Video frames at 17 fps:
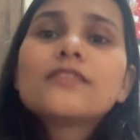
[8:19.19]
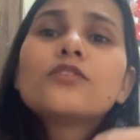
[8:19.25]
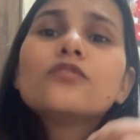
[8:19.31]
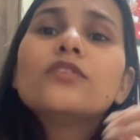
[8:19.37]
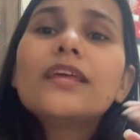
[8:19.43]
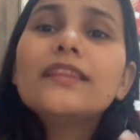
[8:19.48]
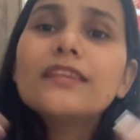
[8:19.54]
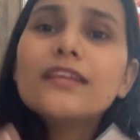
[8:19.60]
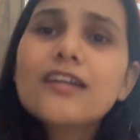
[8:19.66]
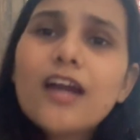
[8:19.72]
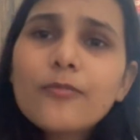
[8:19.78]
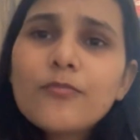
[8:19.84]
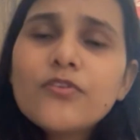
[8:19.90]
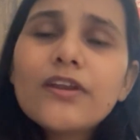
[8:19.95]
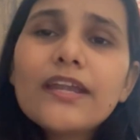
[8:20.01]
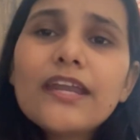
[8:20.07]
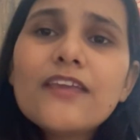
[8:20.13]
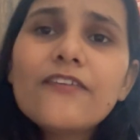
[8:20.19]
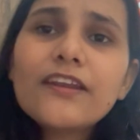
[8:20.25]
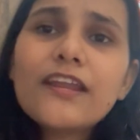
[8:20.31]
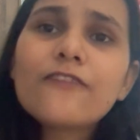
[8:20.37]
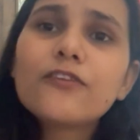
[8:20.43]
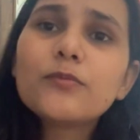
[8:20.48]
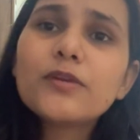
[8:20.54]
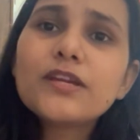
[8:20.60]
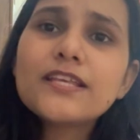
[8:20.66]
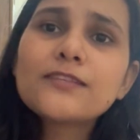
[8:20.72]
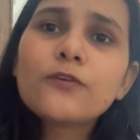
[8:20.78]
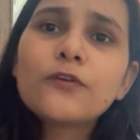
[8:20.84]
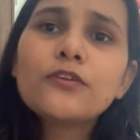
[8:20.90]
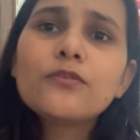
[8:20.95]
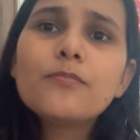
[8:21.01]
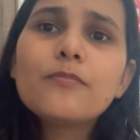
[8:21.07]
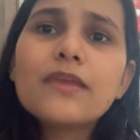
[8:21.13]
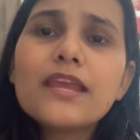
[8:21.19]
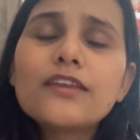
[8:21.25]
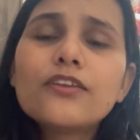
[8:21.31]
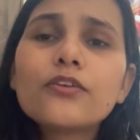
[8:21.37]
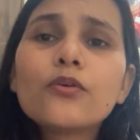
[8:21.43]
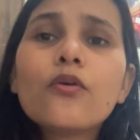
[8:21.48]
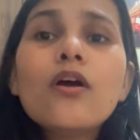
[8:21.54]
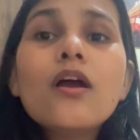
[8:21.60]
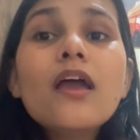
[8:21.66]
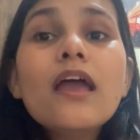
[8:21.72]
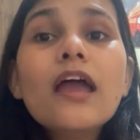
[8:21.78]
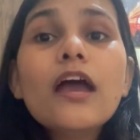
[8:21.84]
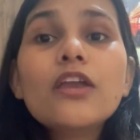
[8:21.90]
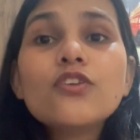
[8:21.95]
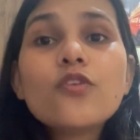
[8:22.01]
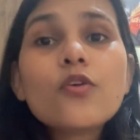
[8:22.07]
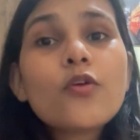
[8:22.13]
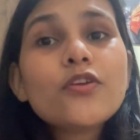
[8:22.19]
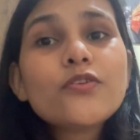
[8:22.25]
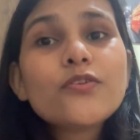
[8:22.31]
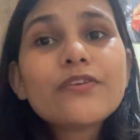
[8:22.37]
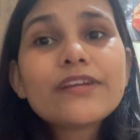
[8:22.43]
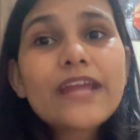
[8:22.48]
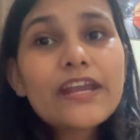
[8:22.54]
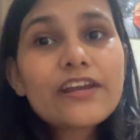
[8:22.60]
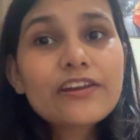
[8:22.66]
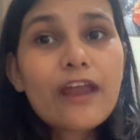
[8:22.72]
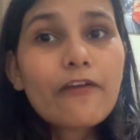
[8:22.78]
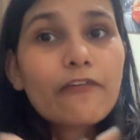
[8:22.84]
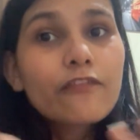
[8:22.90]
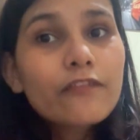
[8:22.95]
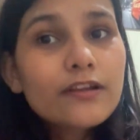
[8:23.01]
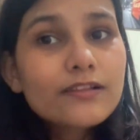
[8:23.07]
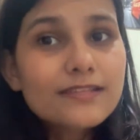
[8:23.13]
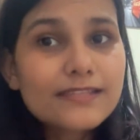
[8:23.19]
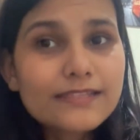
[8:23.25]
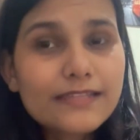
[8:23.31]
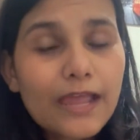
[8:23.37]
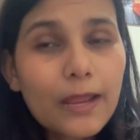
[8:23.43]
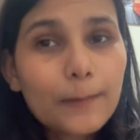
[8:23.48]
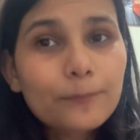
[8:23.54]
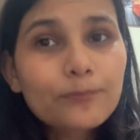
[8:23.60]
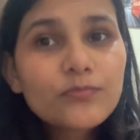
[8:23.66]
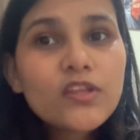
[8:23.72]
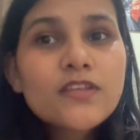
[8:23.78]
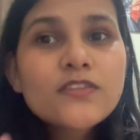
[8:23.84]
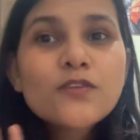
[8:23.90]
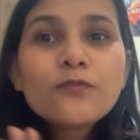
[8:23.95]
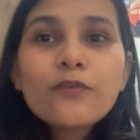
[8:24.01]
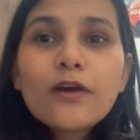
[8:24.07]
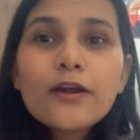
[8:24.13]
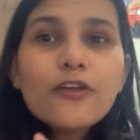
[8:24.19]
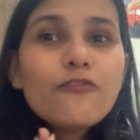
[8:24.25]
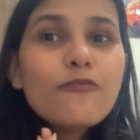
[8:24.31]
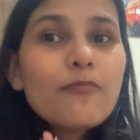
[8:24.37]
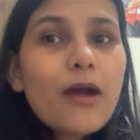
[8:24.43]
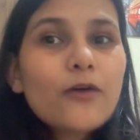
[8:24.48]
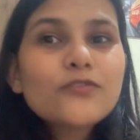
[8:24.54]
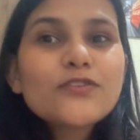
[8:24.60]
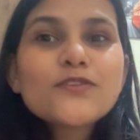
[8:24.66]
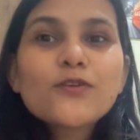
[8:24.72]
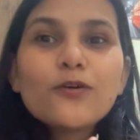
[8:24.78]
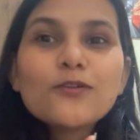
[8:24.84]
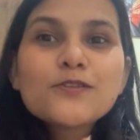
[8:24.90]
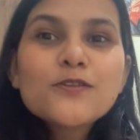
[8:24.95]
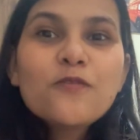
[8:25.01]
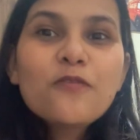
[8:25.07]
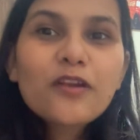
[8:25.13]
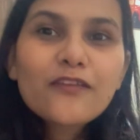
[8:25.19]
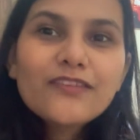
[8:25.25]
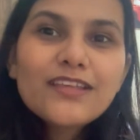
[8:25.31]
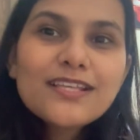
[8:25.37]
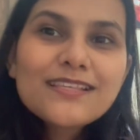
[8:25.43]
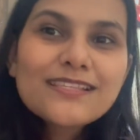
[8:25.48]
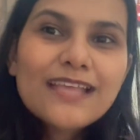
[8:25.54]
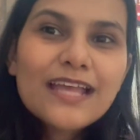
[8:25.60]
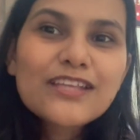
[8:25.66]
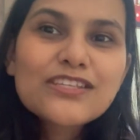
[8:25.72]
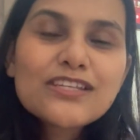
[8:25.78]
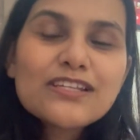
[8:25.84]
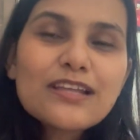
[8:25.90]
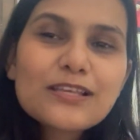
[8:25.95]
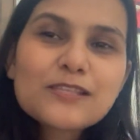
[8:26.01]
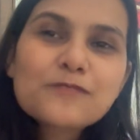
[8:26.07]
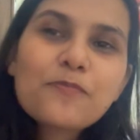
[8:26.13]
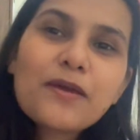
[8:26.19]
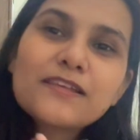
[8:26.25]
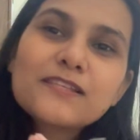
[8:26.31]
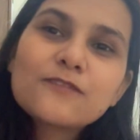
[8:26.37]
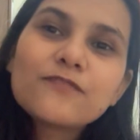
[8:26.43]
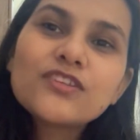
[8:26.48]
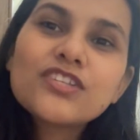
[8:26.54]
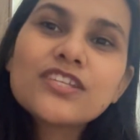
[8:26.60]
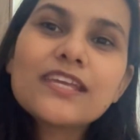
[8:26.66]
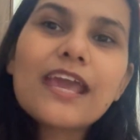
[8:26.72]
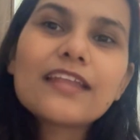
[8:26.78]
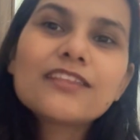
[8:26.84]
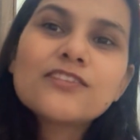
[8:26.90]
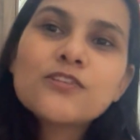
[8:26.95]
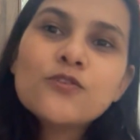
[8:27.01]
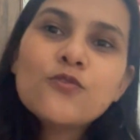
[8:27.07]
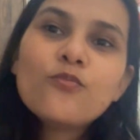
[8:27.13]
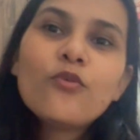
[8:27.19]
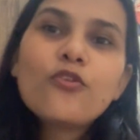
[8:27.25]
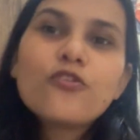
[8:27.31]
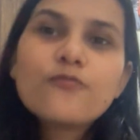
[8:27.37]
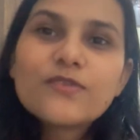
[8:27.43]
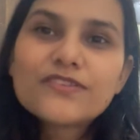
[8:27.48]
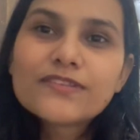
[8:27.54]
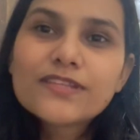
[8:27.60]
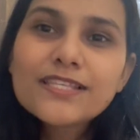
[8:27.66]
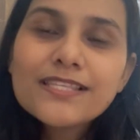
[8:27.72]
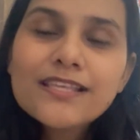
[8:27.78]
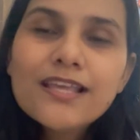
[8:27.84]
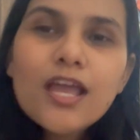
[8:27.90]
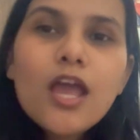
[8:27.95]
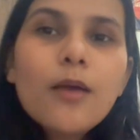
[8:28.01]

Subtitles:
So in the community, when everybody is going to meet, you are going to create referrals there. So word of mouth is also one of the essential aspects which gets you more business.